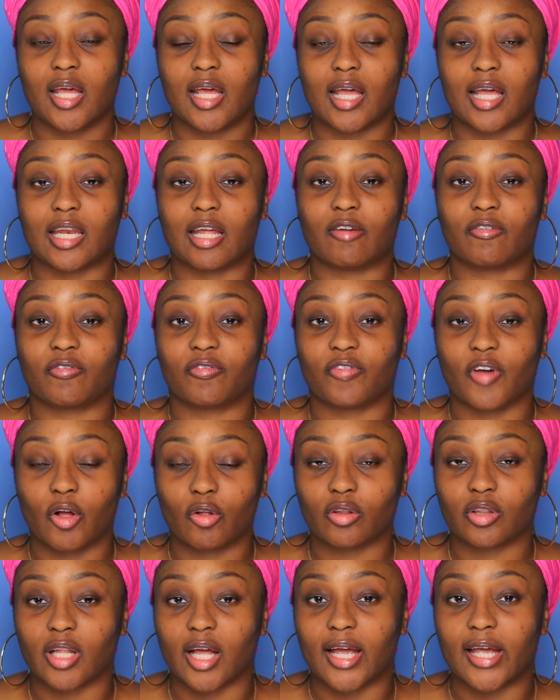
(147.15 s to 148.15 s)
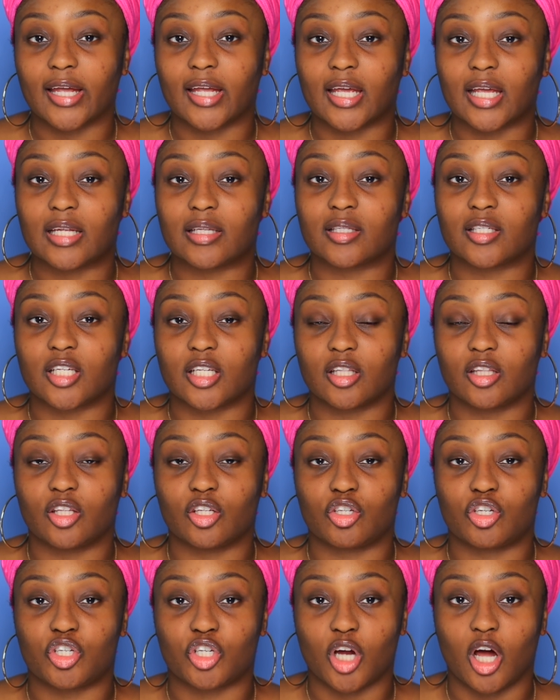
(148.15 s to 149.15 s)
and I felt like it did the
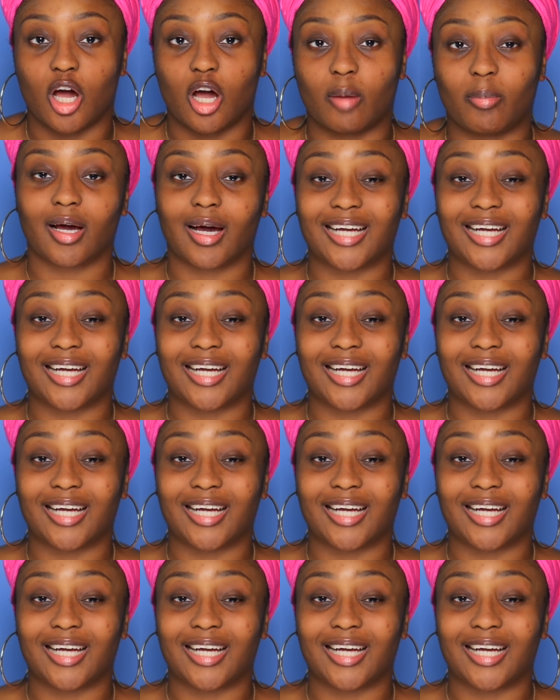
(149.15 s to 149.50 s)
job.